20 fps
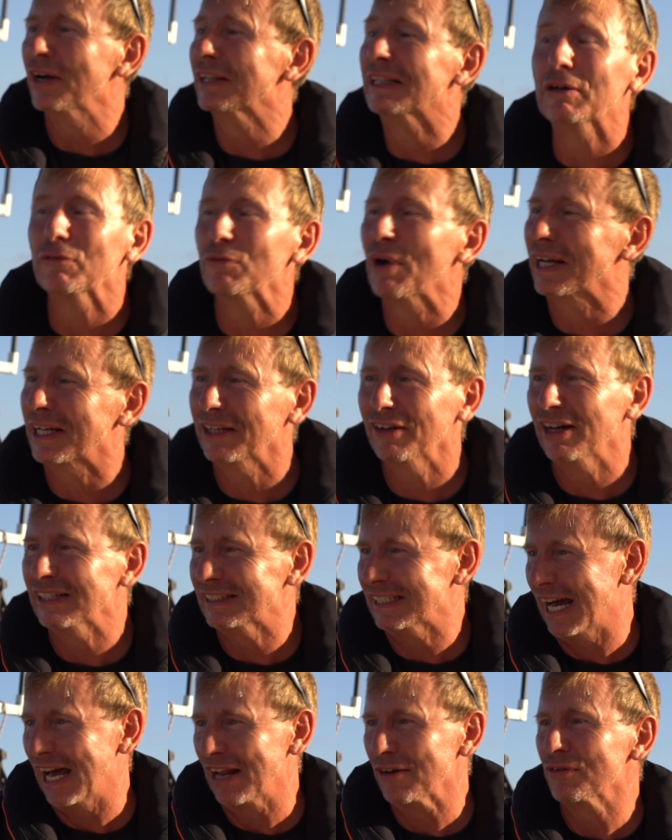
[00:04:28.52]
I didn't recognize
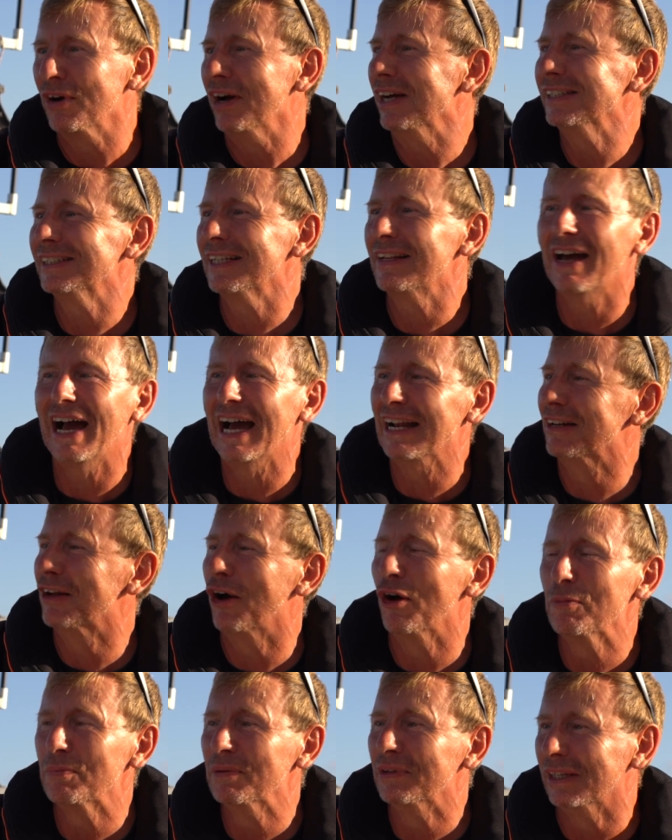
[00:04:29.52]
the handwriting. I hadn't
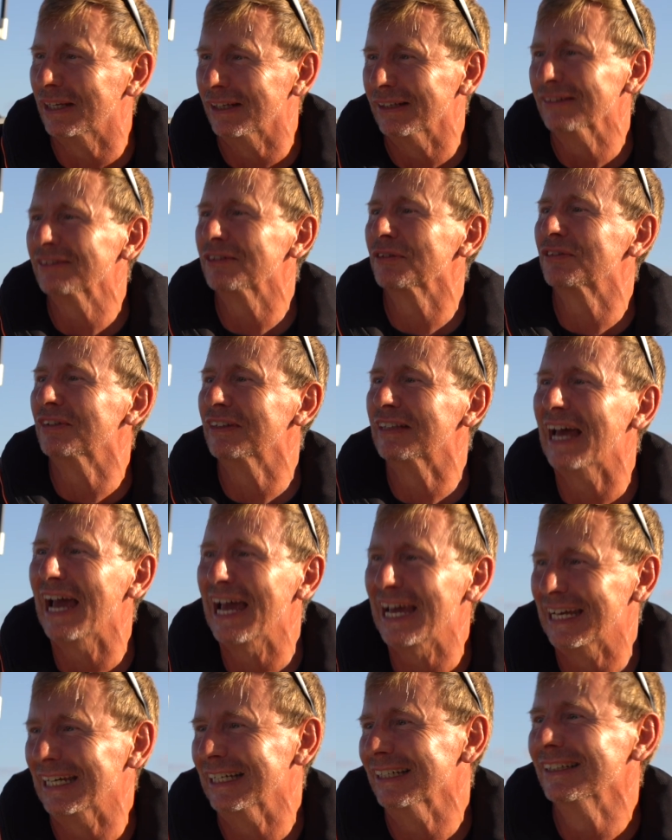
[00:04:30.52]
opened it till
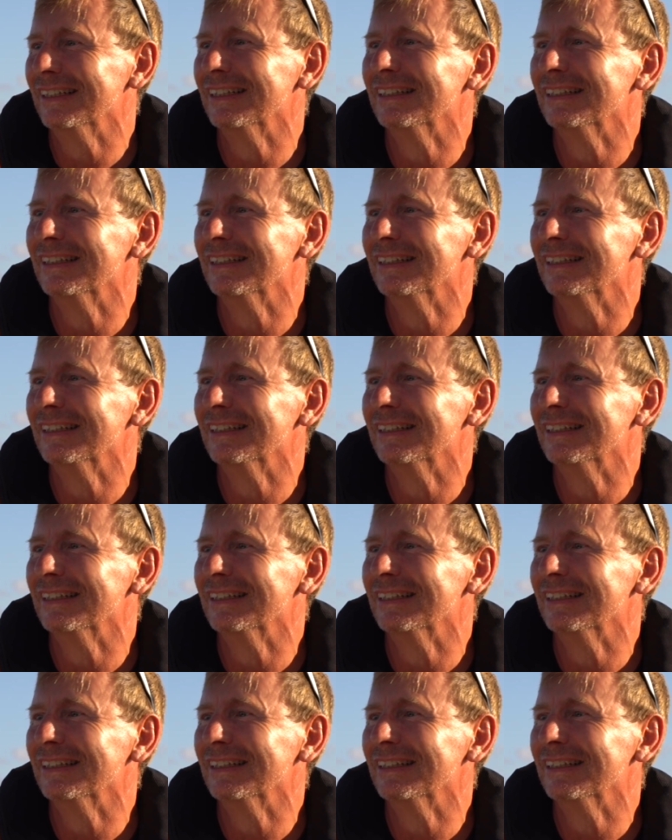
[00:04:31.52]
today.